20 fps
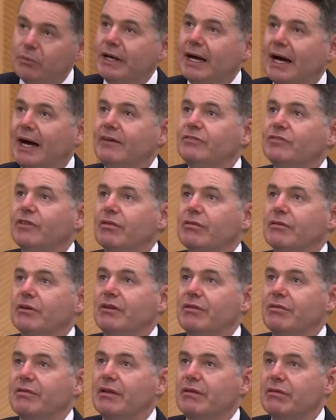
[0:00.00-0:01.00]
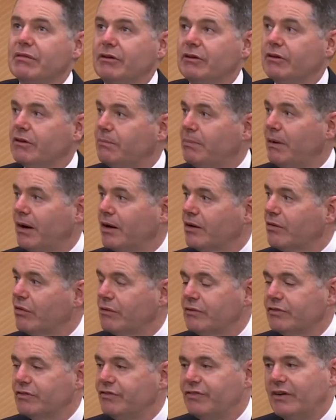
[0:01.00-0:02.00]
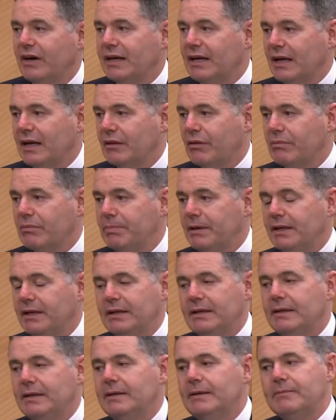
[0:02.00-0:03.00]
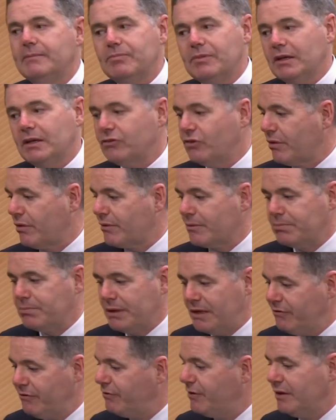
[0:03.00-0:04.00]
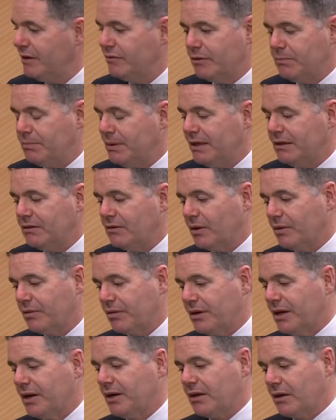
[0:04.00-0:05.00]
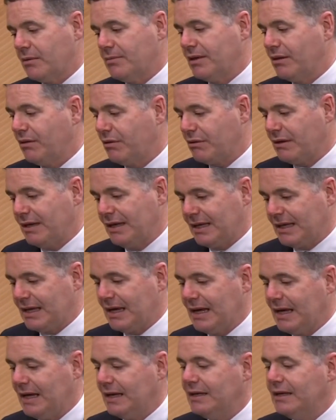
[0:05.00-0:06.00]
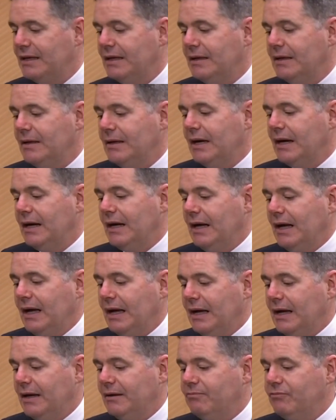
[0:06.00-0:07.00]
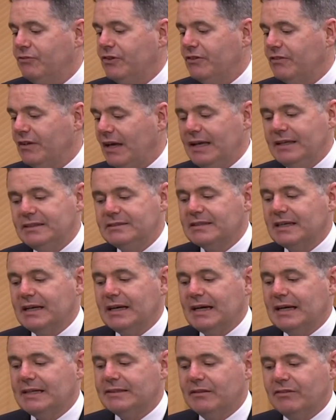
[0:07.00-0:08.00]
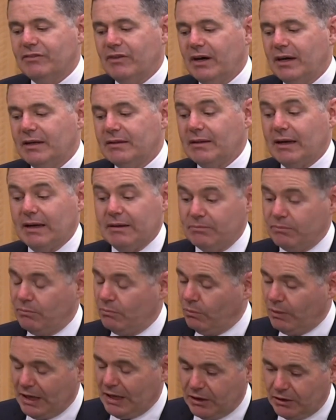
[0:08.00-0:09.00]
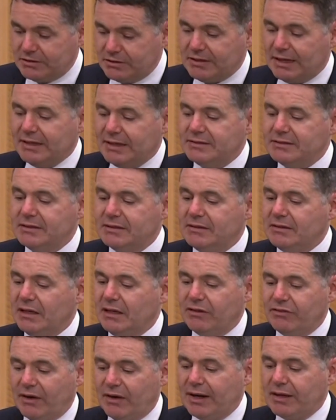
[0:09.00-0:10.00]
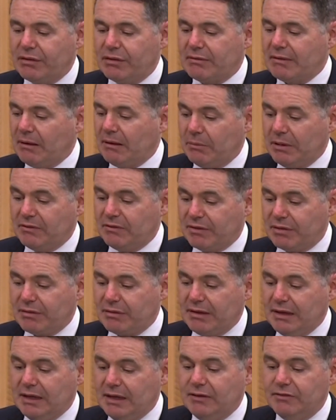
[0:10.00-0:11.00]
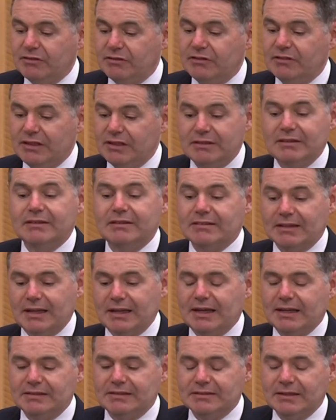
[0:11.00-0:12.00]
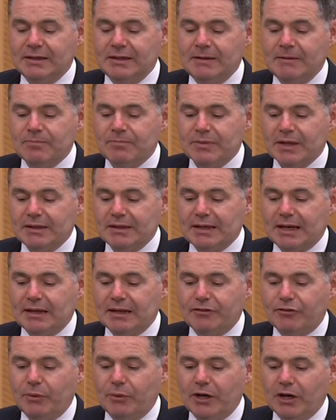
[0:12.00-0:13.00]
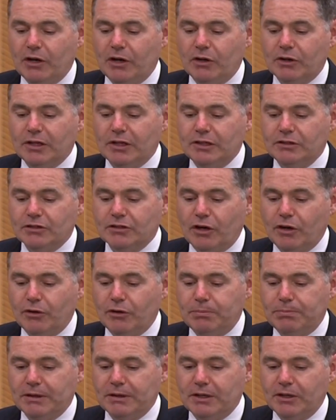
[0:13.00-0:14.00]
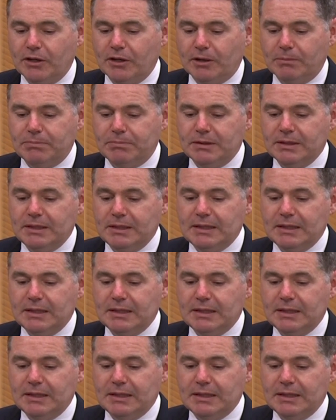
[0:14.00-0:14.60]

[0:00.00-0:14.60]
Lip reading: we have discussed this in other parts of the Finance Bill. Just to briefly repeat those arguments, again, the data and that we looked at, the advice that we received, did indicate that if we are looking to open up